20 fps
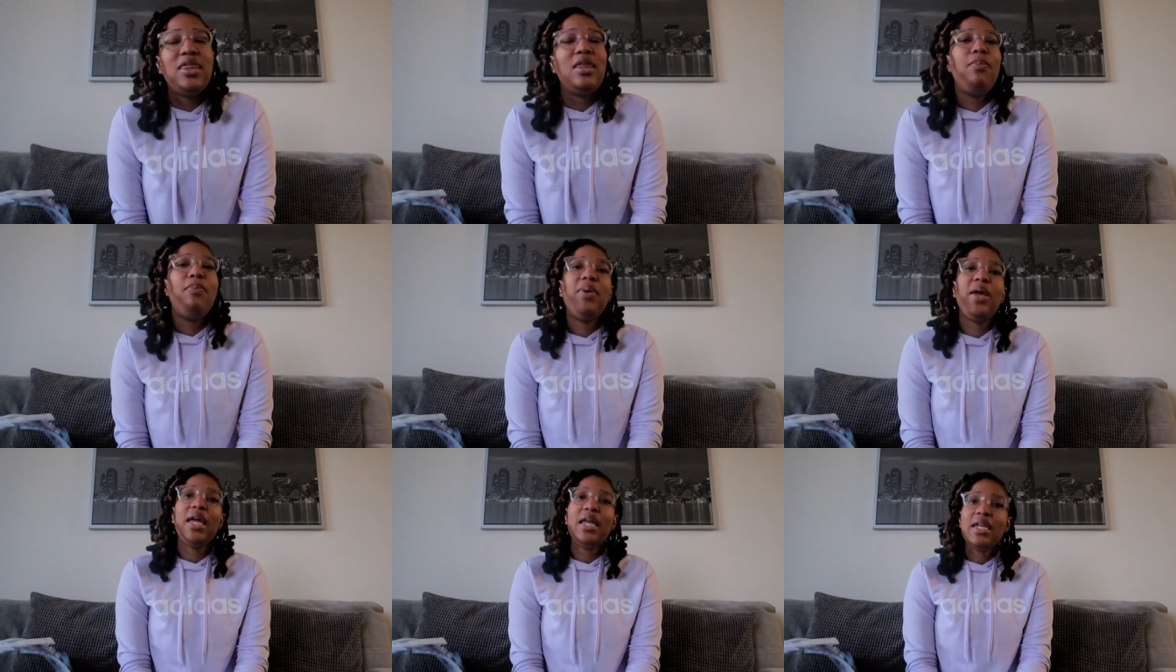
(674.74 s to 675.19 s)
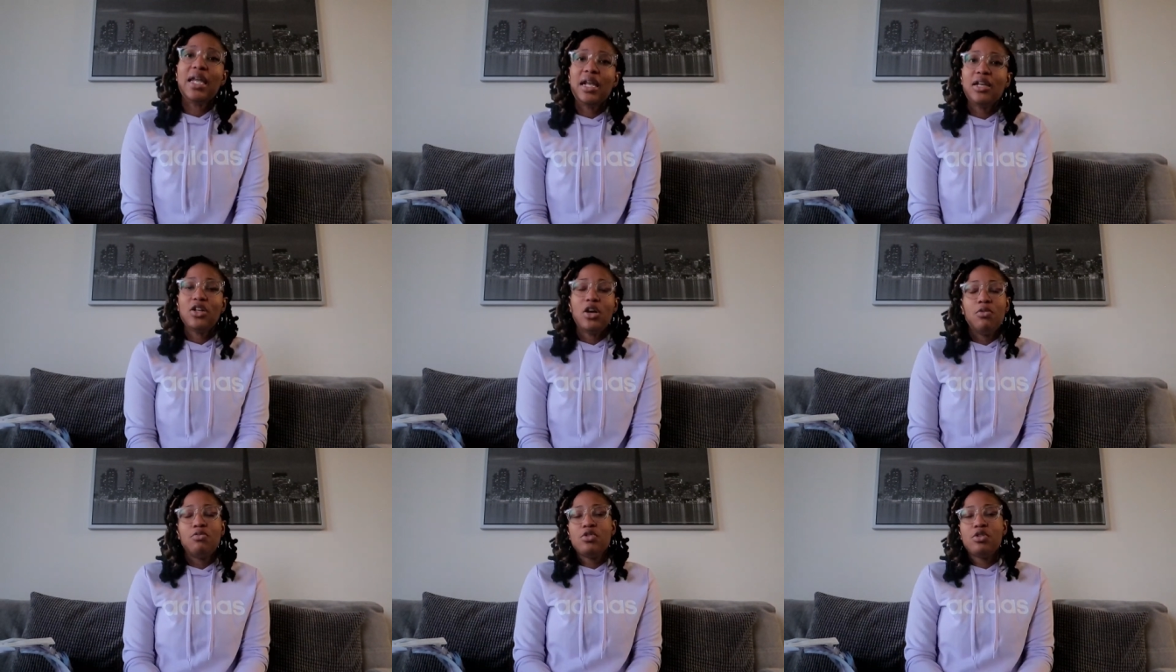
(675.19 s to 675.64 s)
the pain
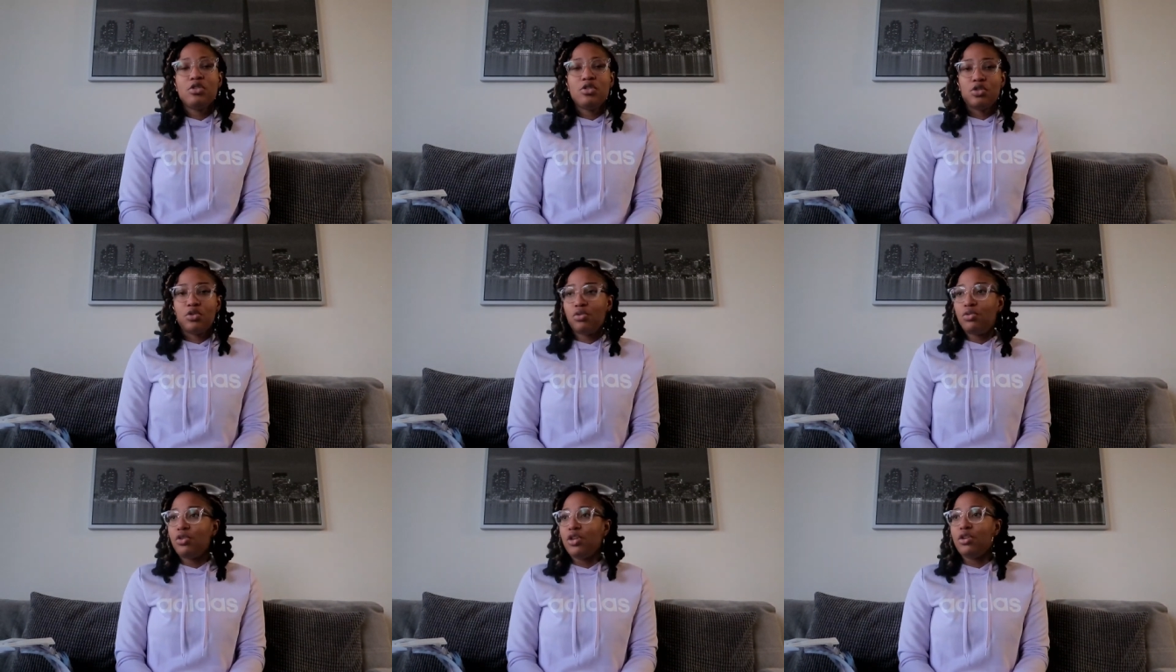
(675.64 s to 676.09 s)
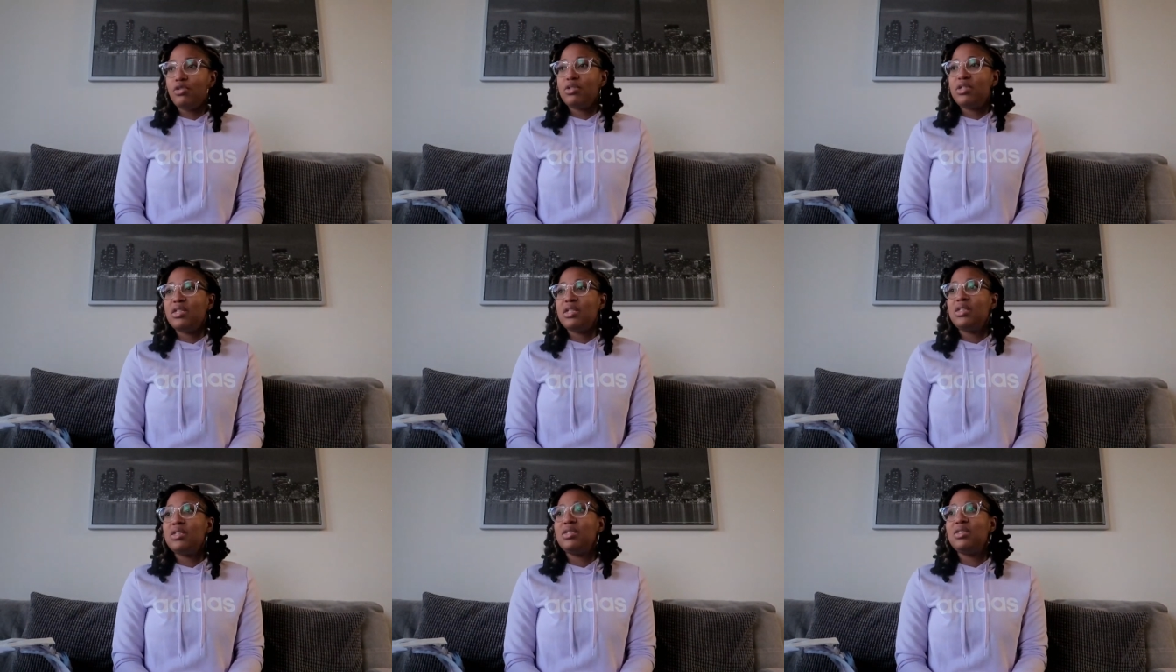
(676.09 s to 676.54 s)
that comes with
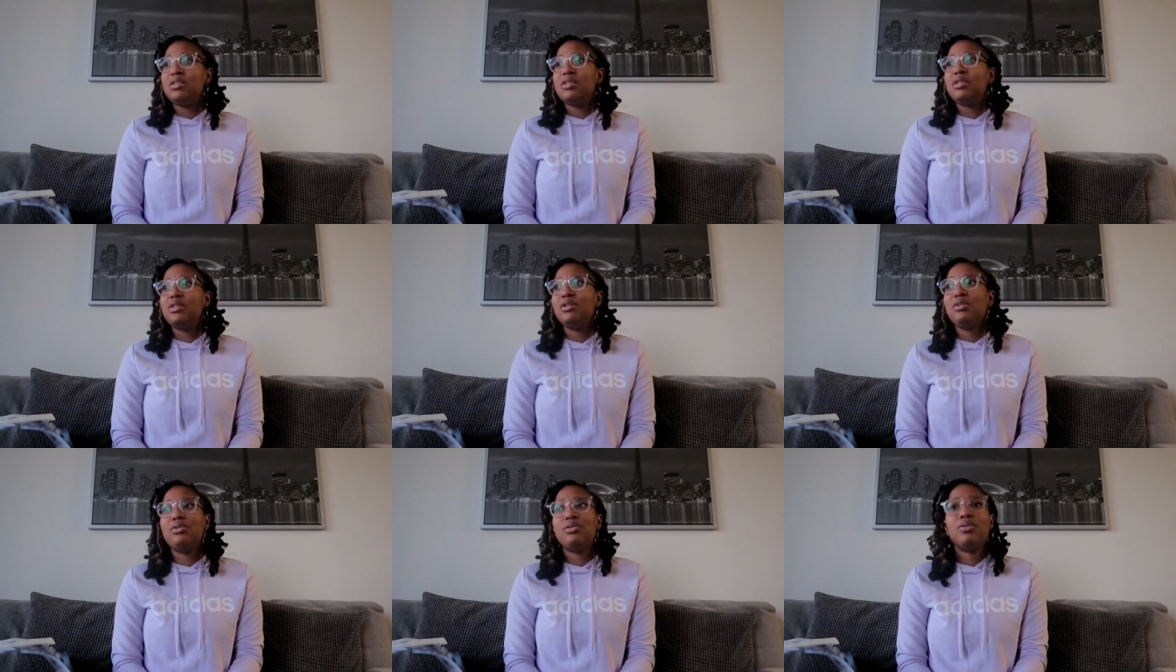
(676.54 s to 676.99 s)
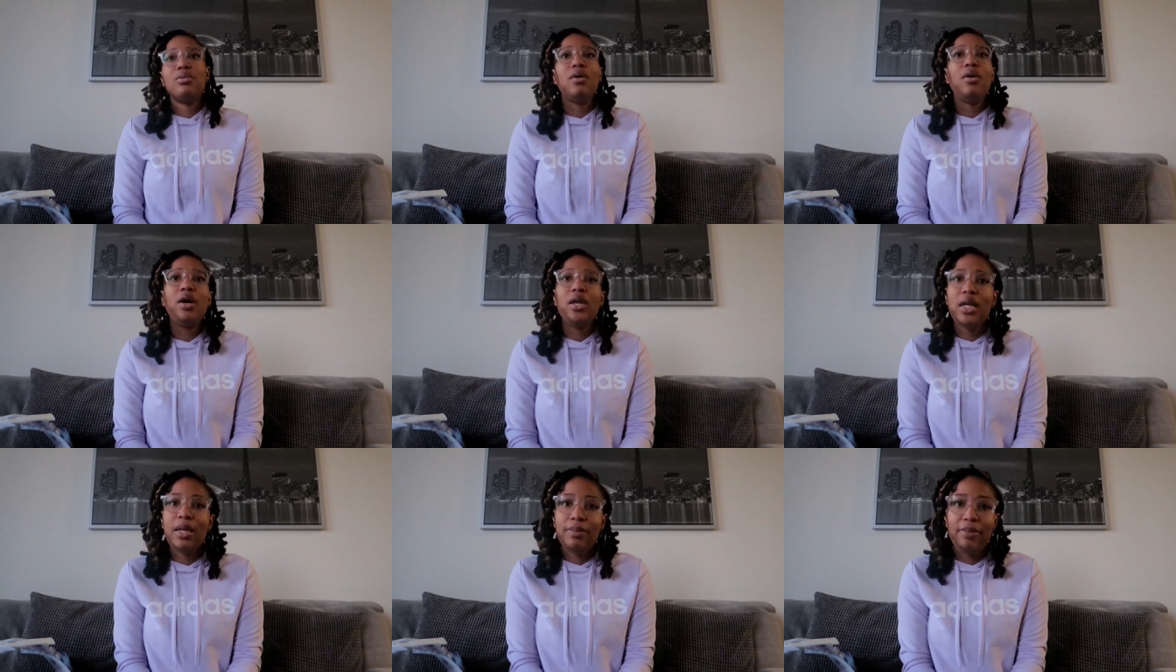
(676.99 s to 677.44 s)
scoliosis, the
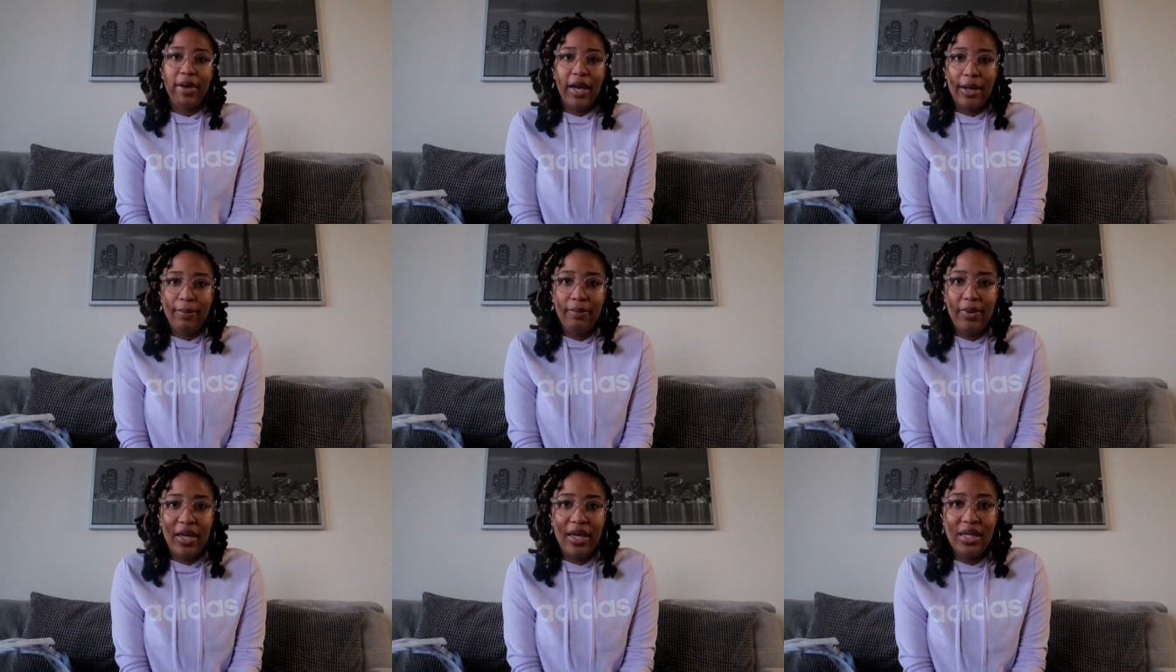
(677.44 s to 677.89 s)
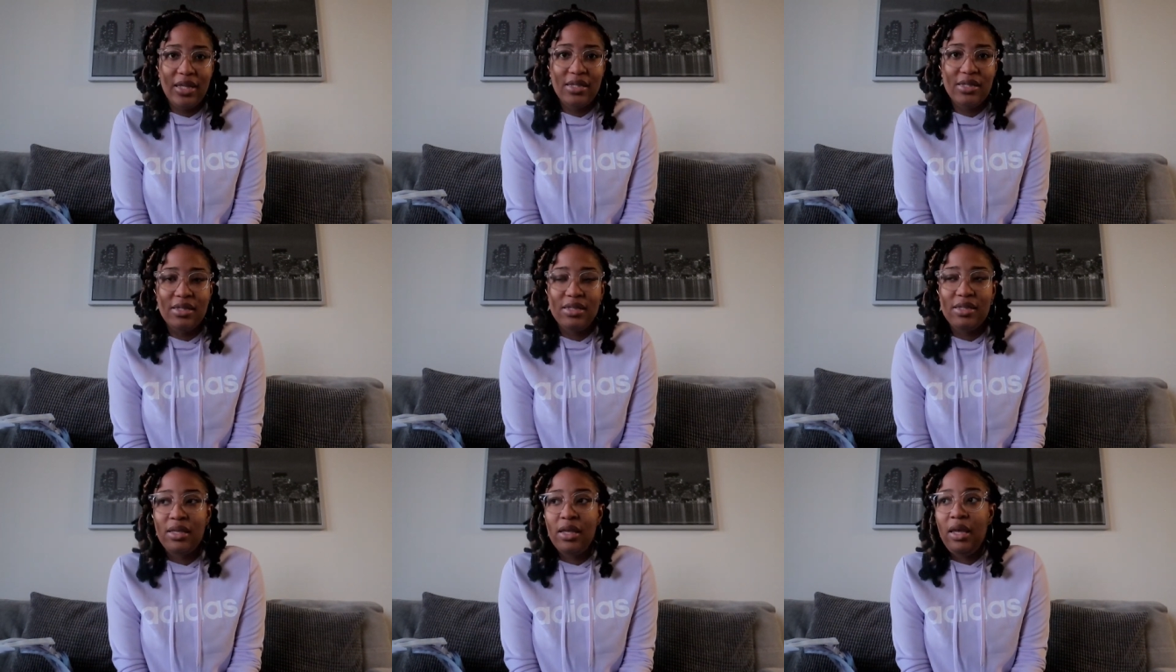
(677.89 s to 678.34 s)
chronic back
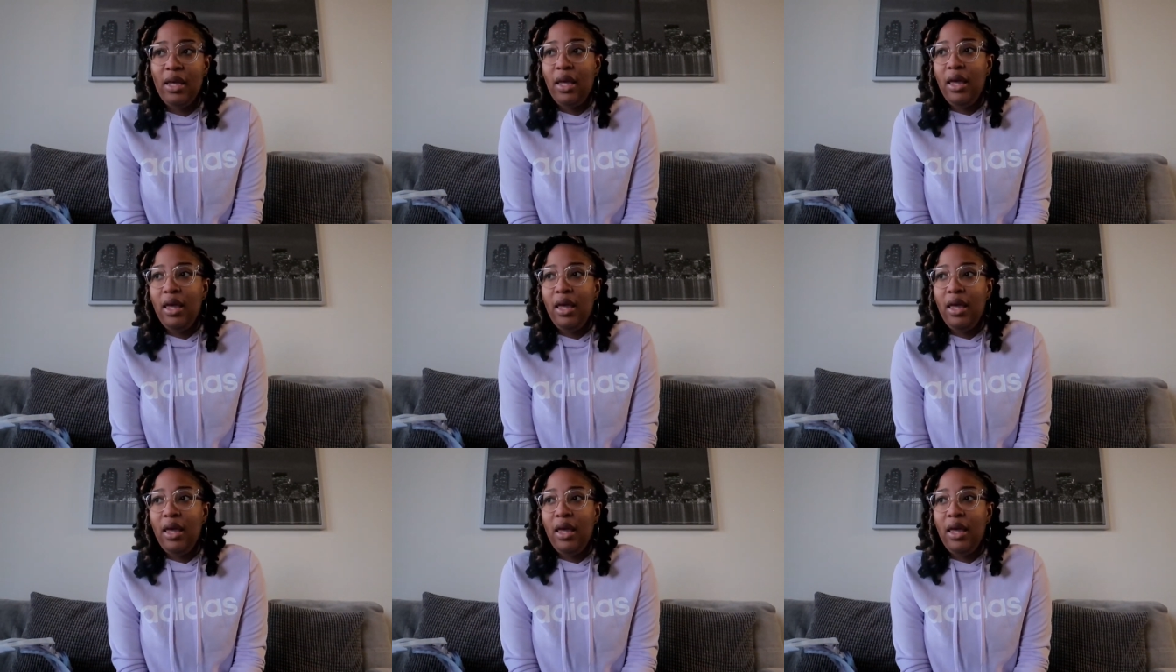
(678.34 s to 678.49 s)
pains,